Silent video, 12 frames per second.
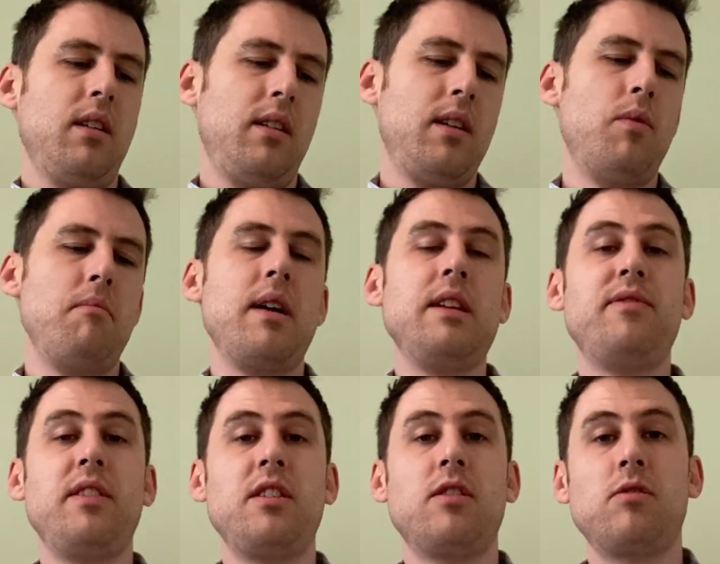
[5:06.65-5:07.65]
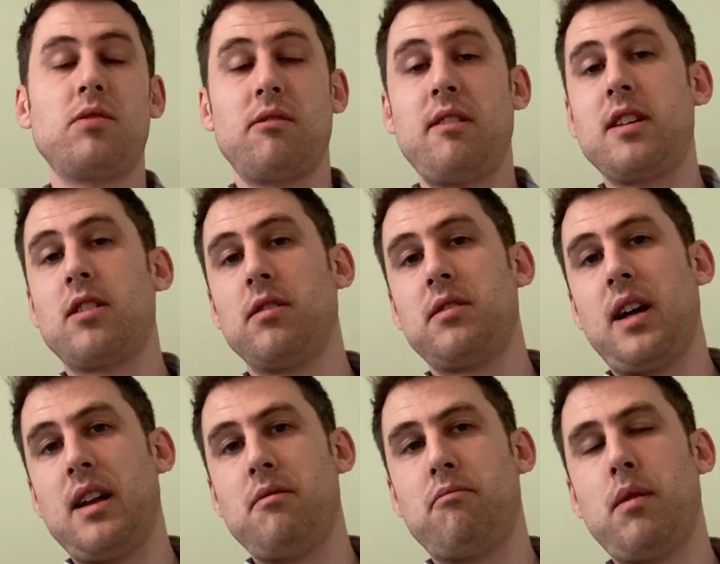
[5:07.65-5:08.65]
There won't be any videos or any
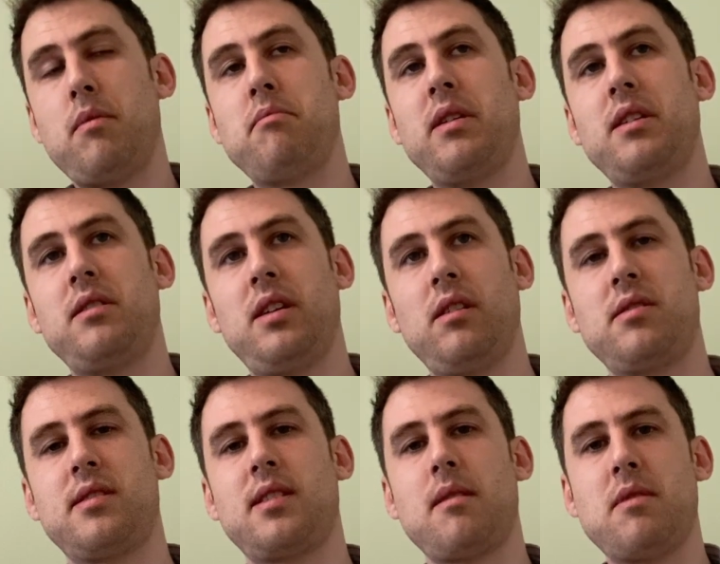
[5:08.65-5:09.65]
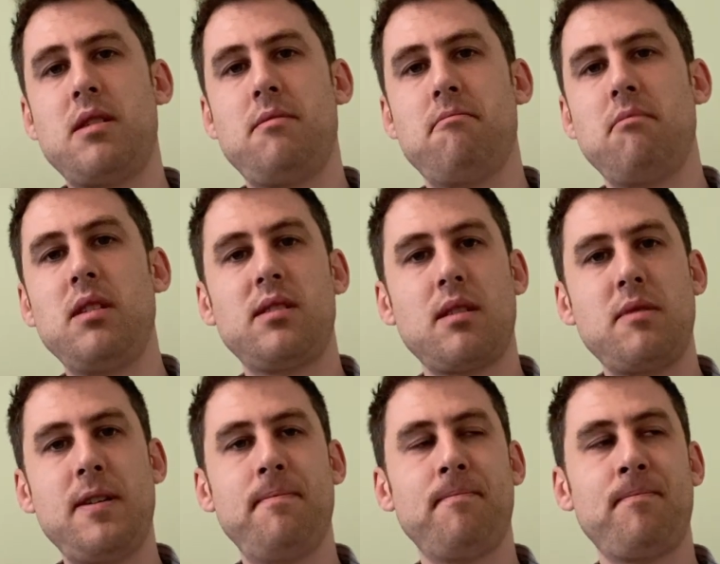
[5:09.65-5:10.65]
content, probably until summer, midsummer.